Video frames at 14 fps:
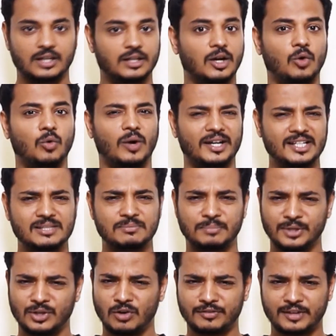Now what is
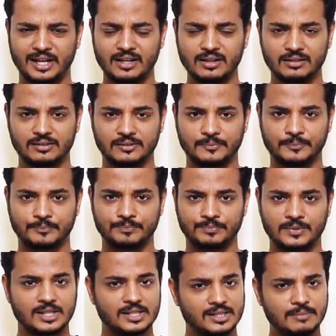P of k?
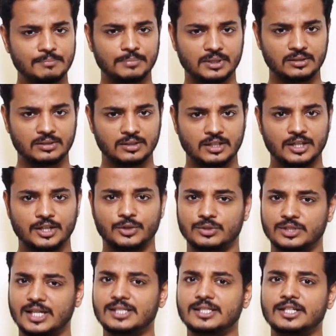Simple. You
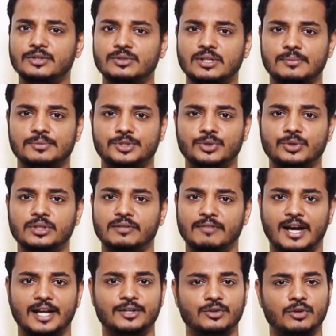just need to substitute the
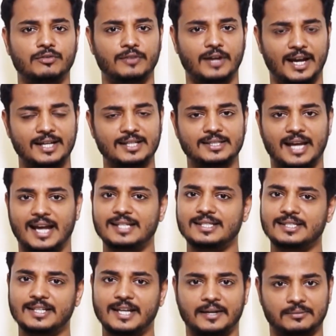value of x as
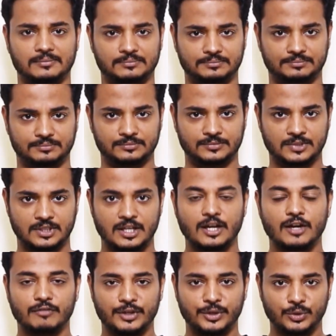k.
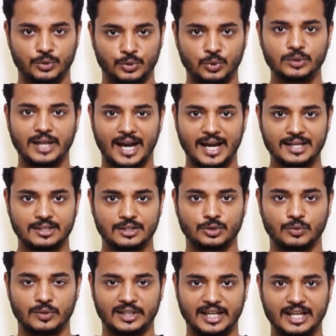When you do that, you
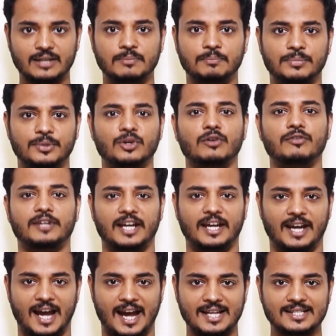will get P of k
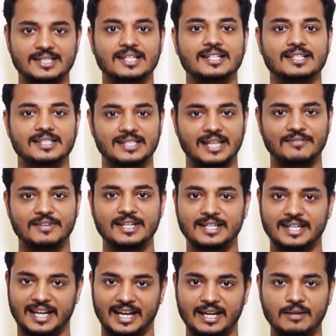as
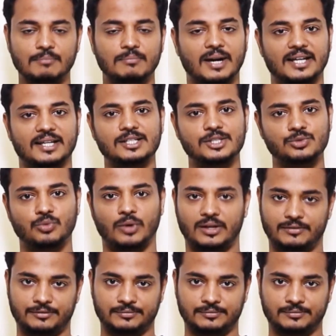7k minus 12.